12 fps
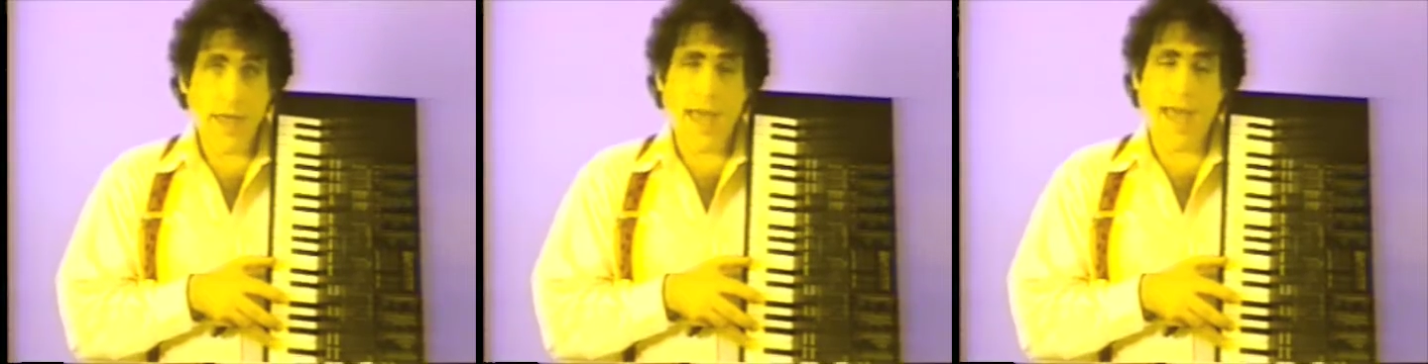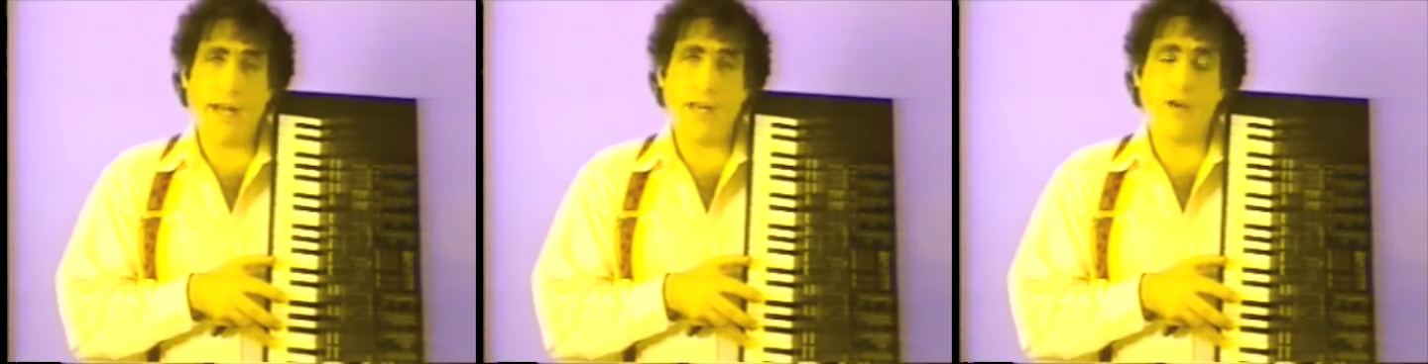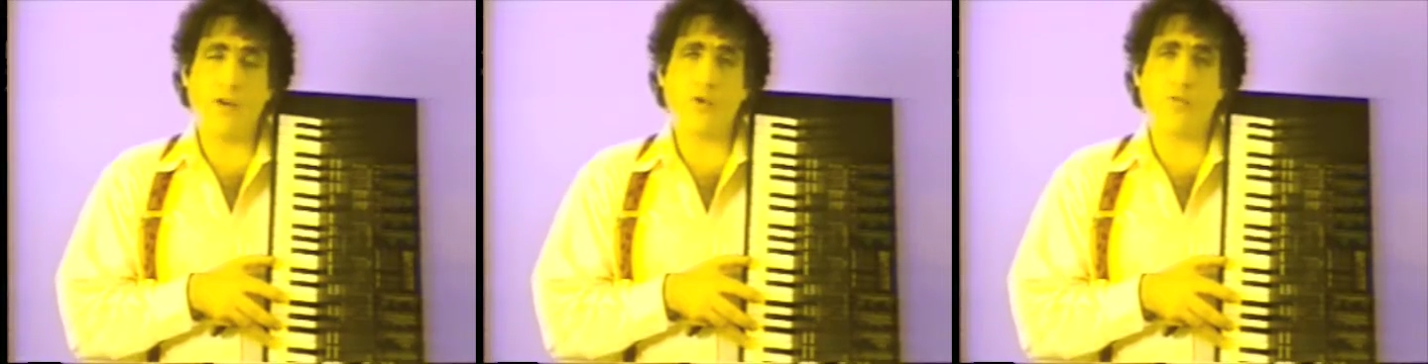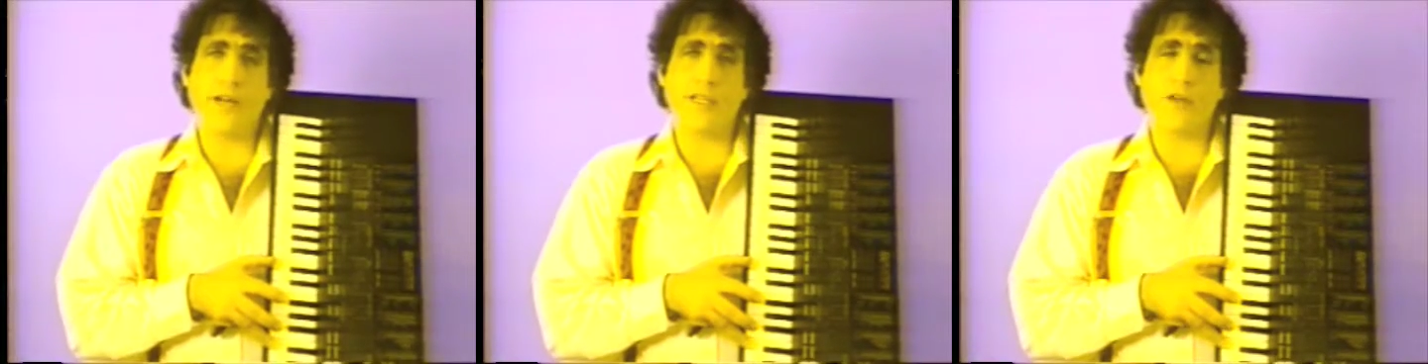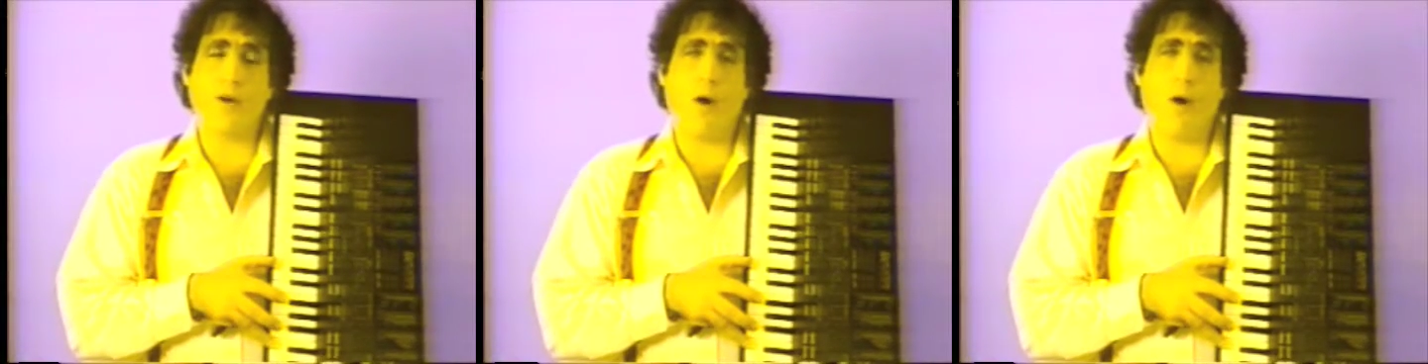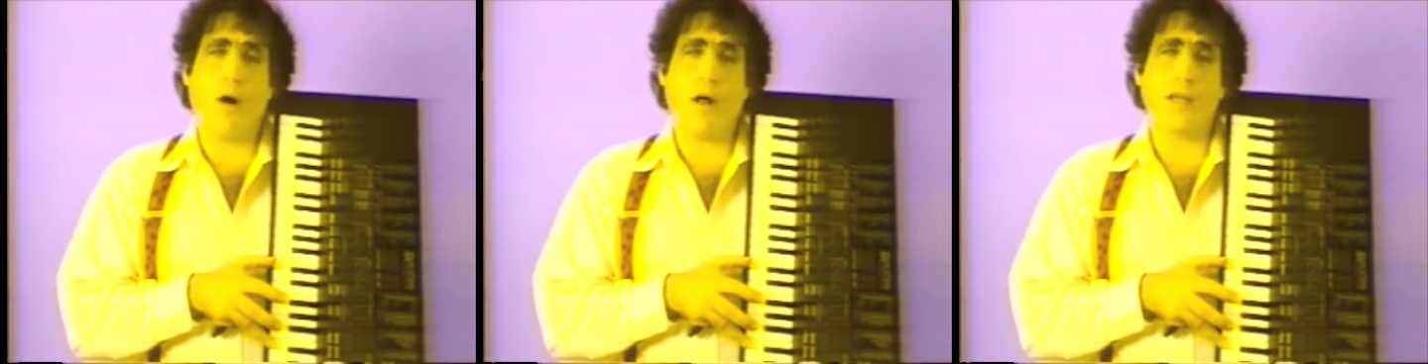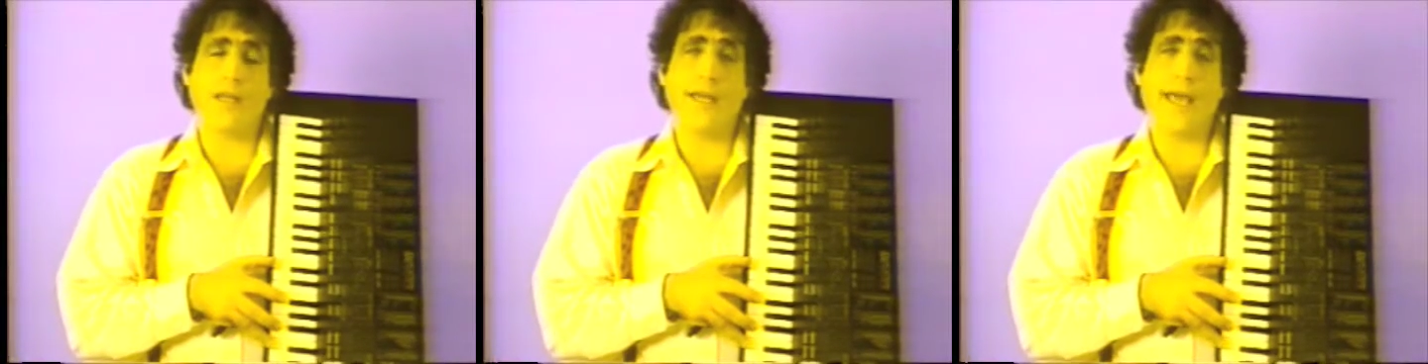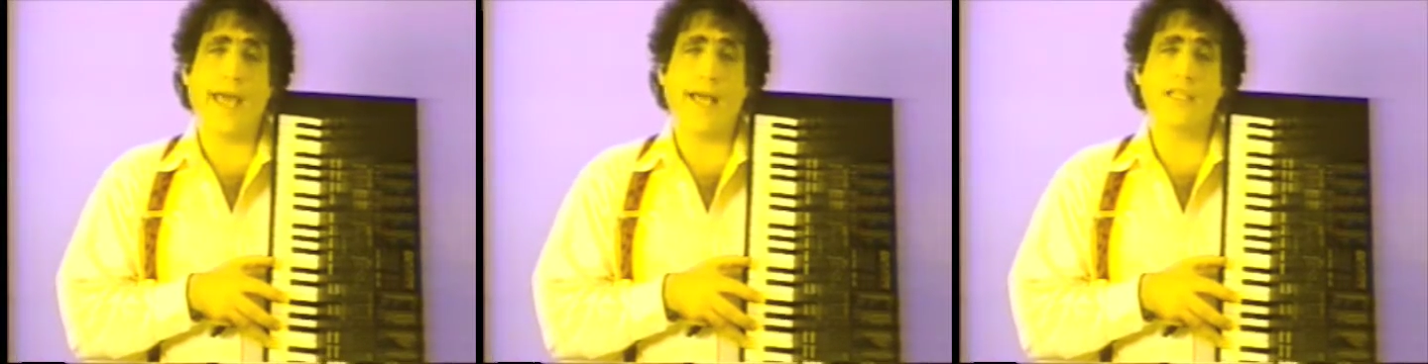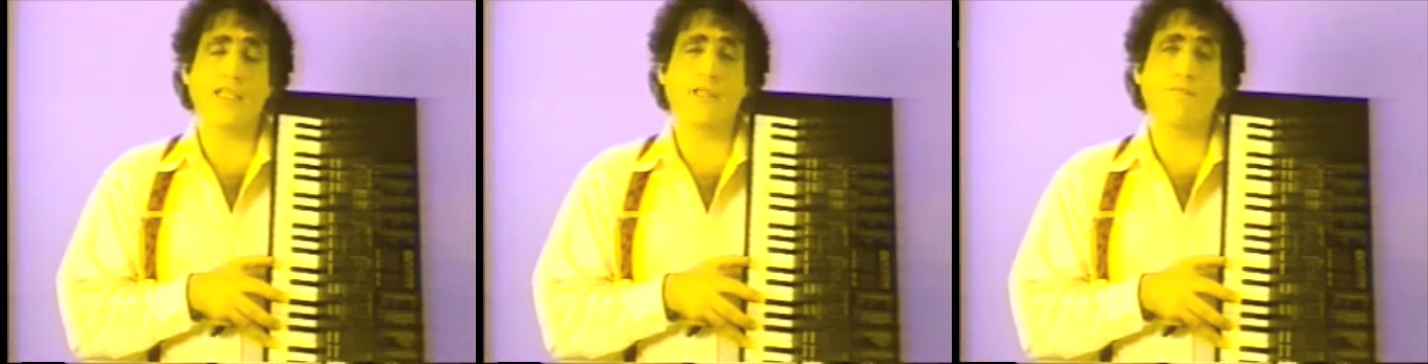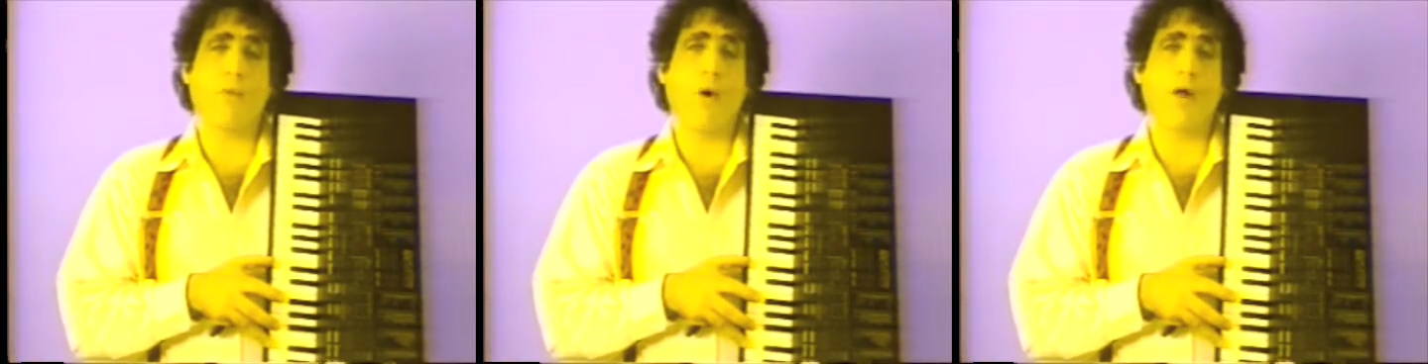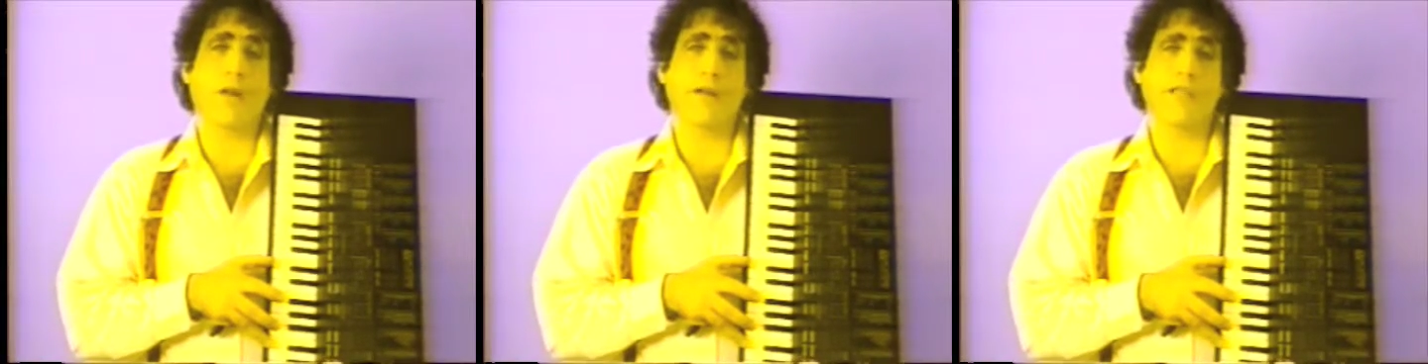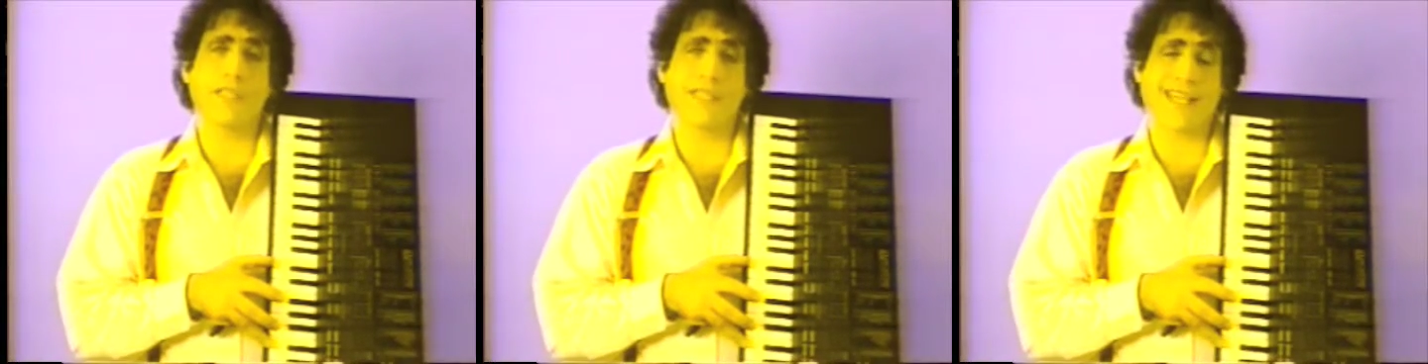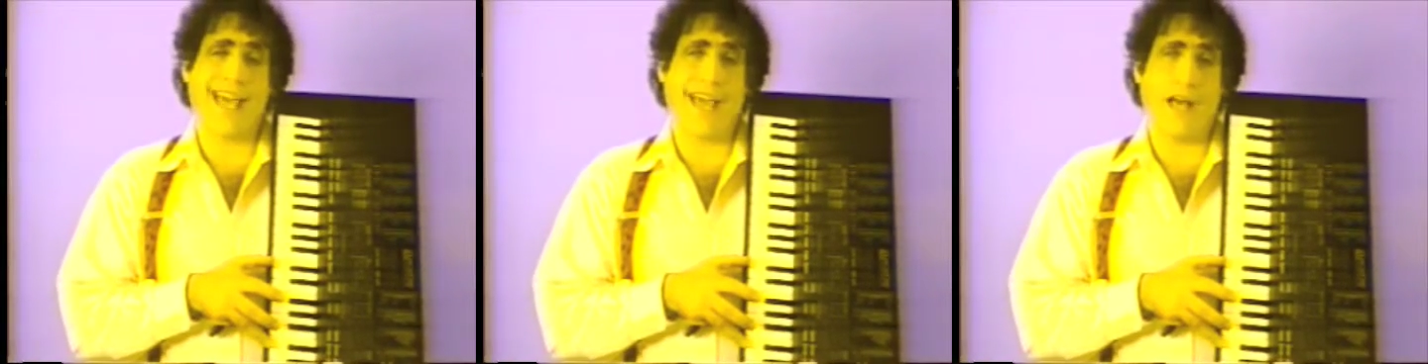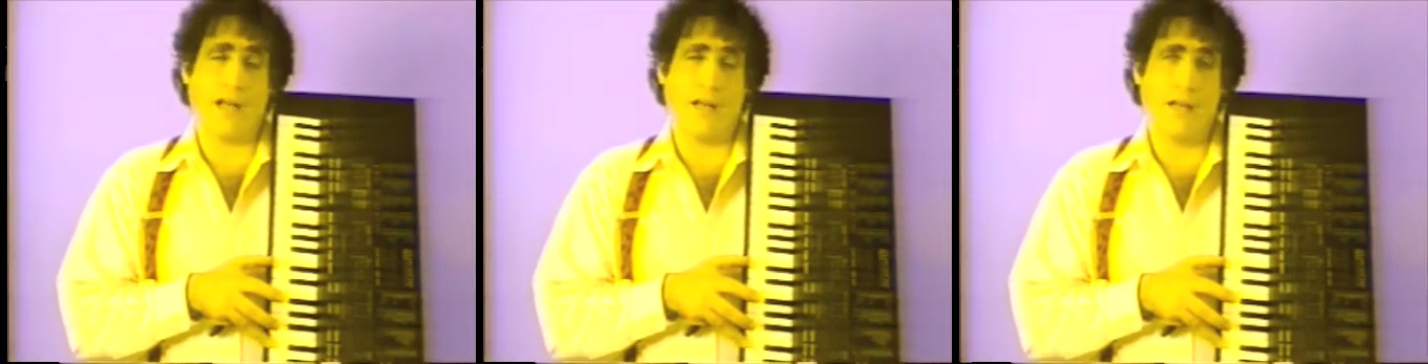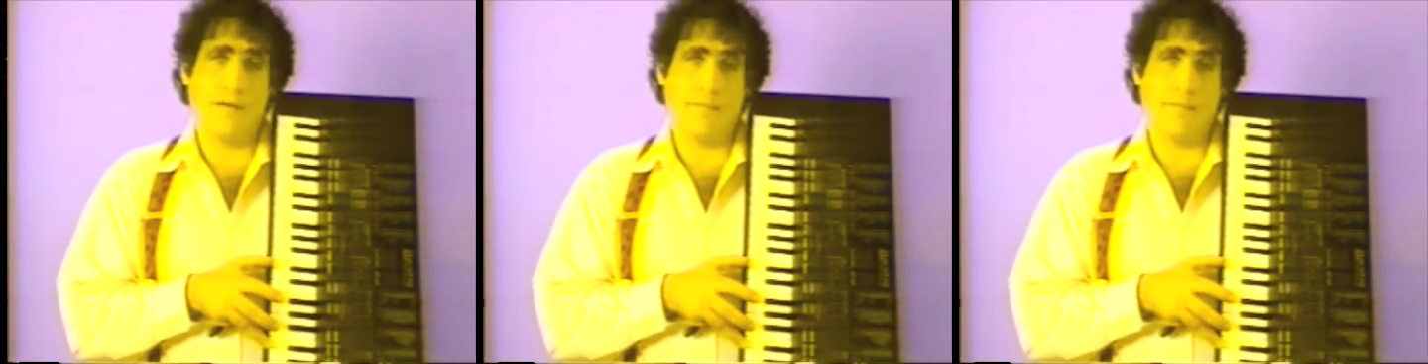and use what is called a smaller scale.